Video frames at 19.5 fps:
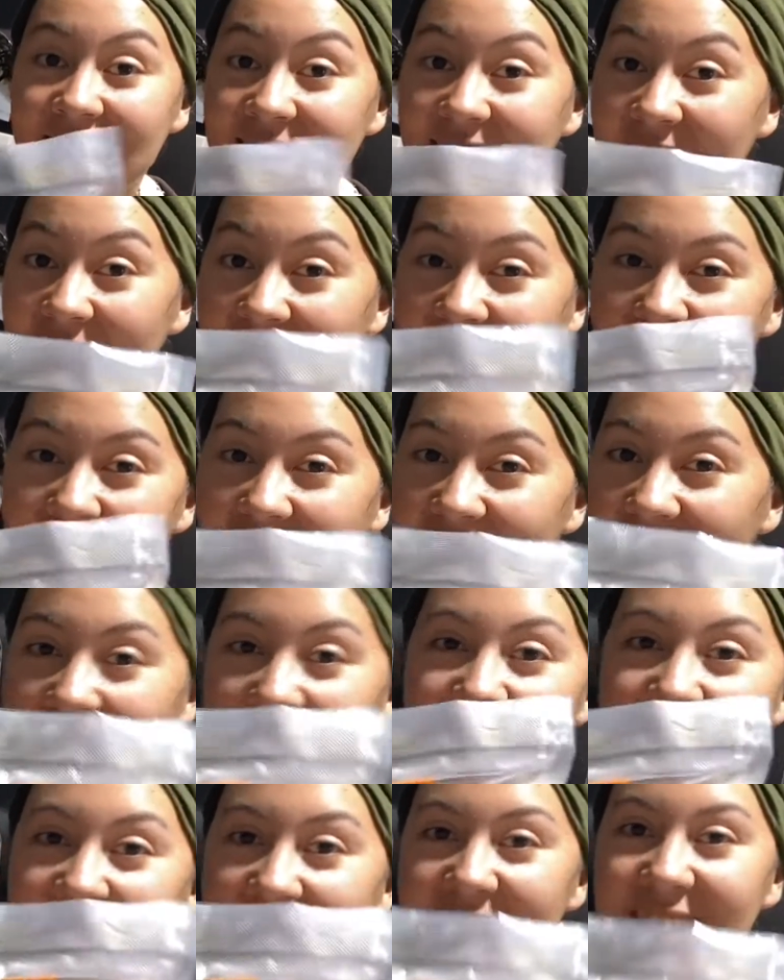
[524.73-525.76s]

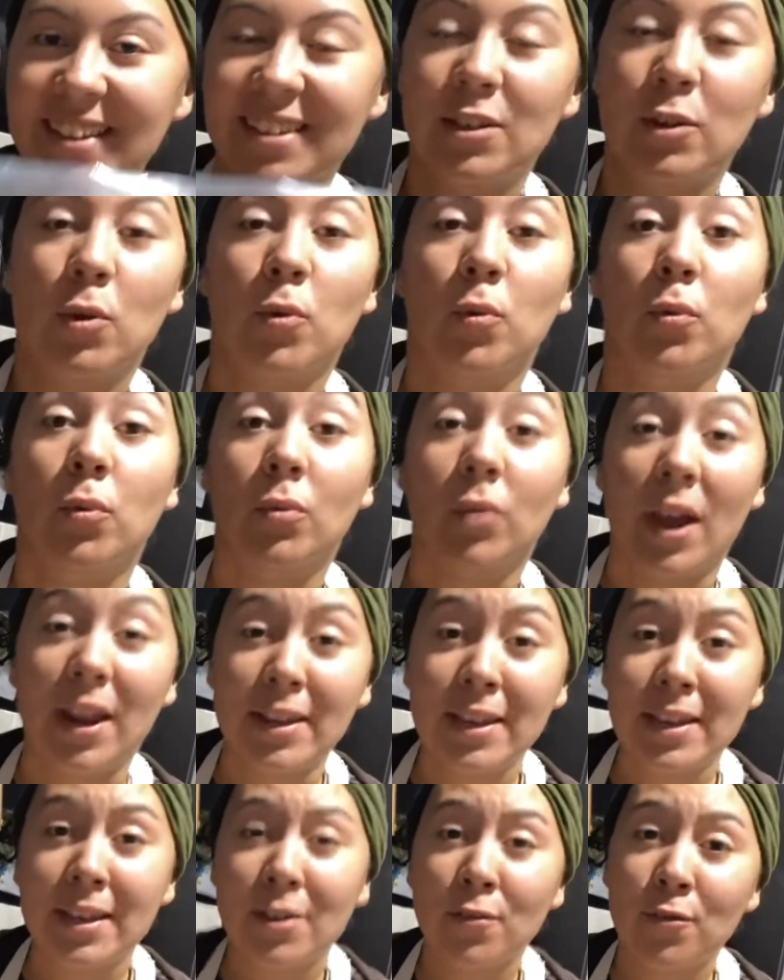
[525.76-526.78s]
Yay!
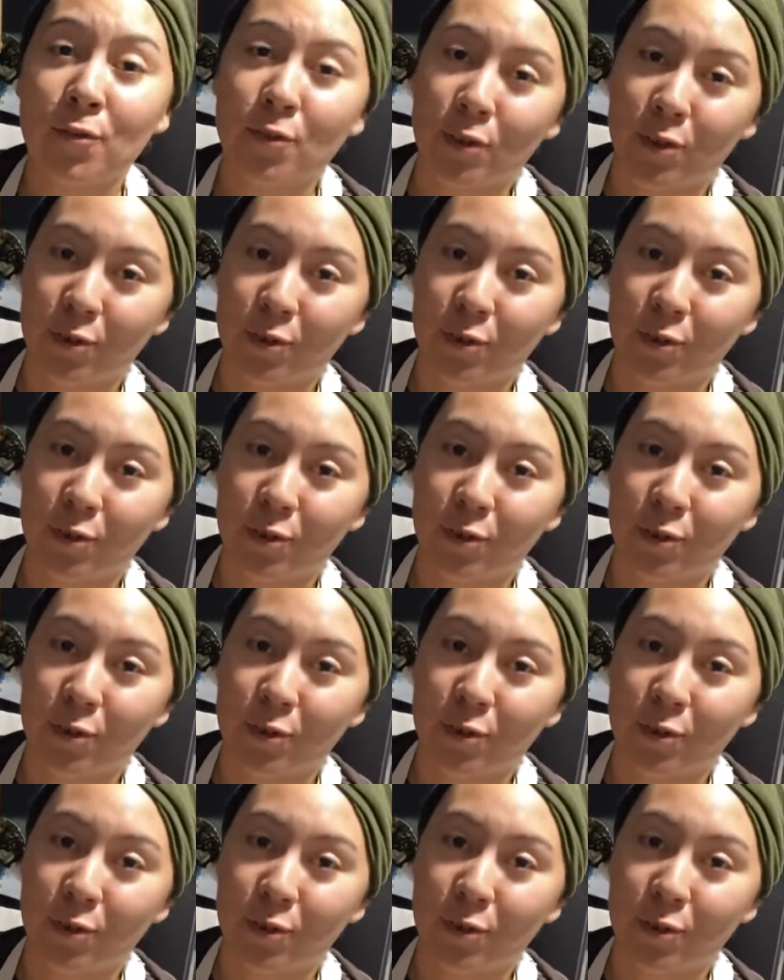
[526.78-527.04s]
Ready for the